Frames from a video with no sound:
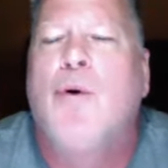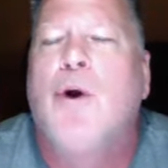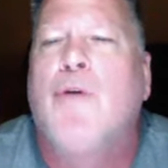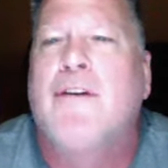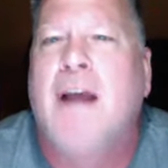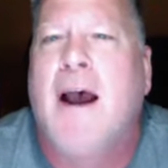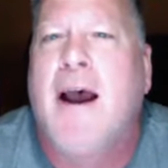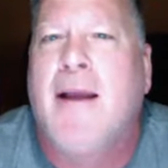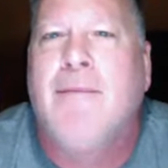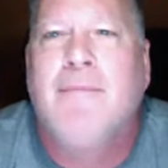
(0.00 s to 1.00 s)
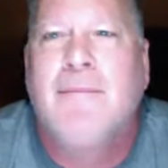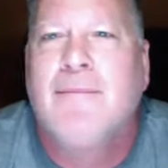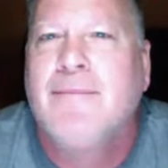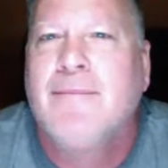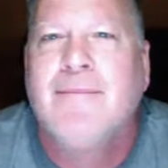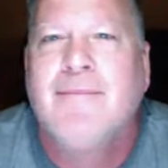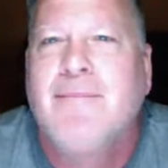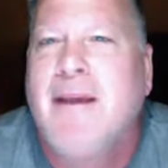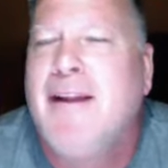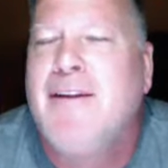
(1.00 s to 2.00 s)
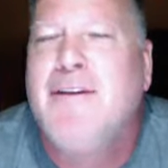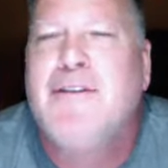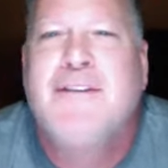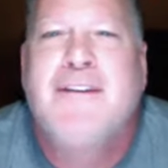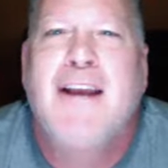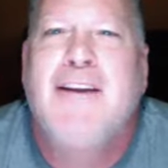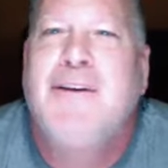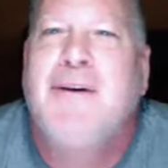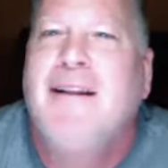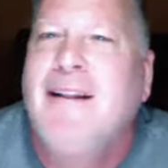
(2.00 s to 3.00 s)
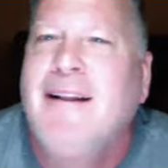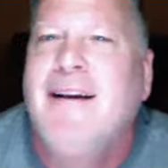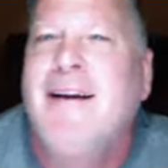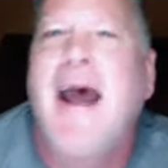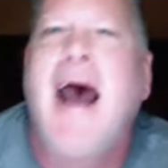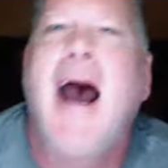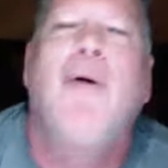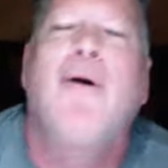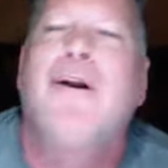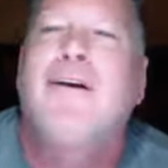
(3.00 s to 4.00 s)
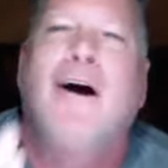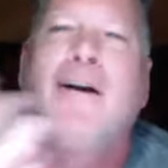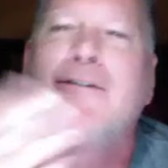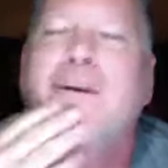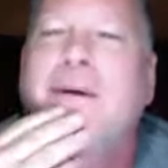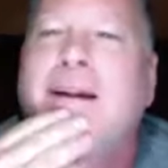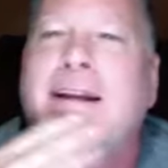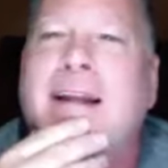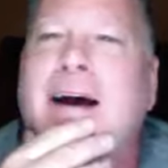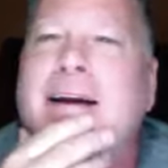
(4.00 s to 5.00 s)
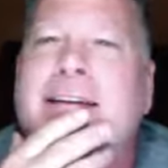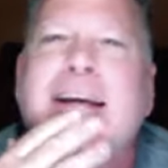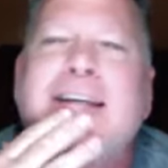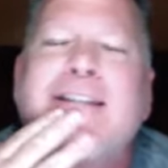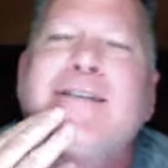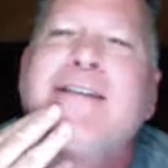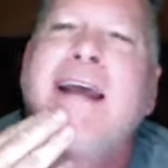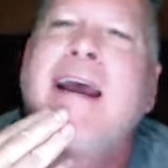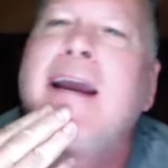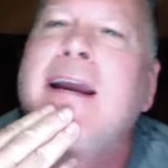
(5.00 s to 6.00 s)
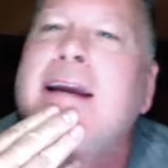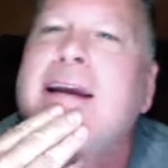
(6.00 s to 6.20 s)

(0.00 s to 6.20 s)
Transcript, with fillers: over time. Man, it used to take you a, an hour to call somebody, now it takes you a day.